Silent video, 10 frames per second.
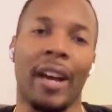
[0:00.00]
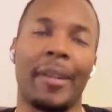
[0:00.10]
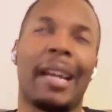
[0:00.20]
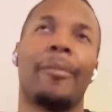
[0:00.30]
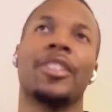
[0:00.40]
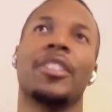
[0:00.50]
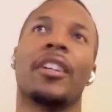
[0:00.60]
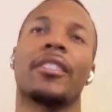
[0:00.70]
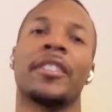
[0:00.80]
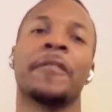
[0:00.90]
When I was
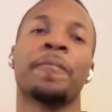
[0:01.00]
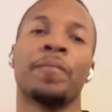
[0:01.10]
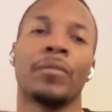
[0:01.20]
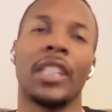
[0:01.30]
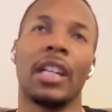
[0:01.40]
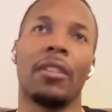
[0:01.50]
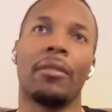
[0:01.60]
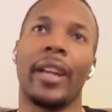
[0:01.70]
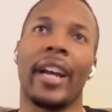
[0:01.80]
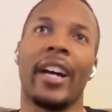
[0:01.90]
younger, I
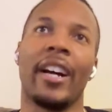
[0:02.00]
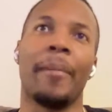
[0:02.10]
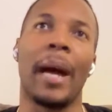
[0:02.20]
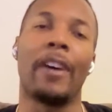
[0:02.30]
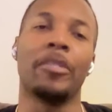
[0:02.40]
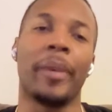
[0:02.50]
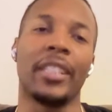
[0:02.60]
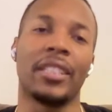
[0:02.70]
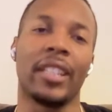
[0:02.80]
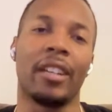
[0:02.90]
was
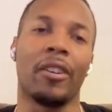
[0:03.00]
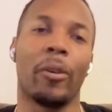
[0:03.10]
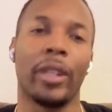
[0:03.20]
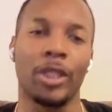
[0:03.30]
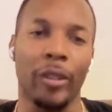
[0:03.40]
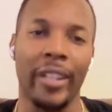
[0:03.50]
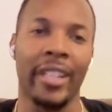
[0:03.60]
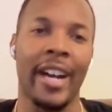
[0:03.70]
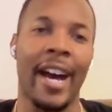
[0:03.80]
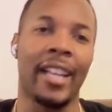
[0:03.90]
basically, going to training
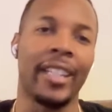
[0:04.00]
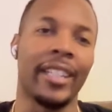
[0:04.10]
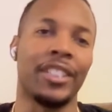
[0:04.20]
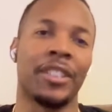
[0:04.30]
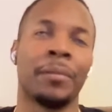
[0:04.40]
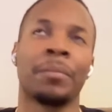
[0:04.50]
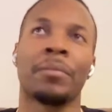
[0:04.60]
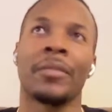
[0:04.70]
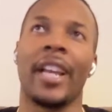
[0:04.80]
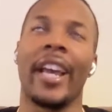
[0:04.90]
college,
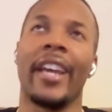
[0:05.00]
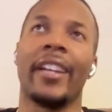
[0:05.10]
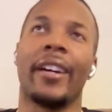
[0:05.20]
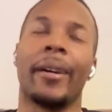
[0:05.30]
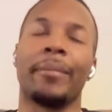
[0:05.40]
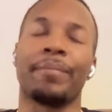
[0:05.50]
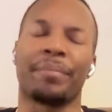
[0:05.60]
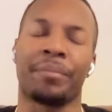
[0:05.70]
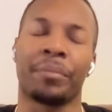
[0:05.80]
and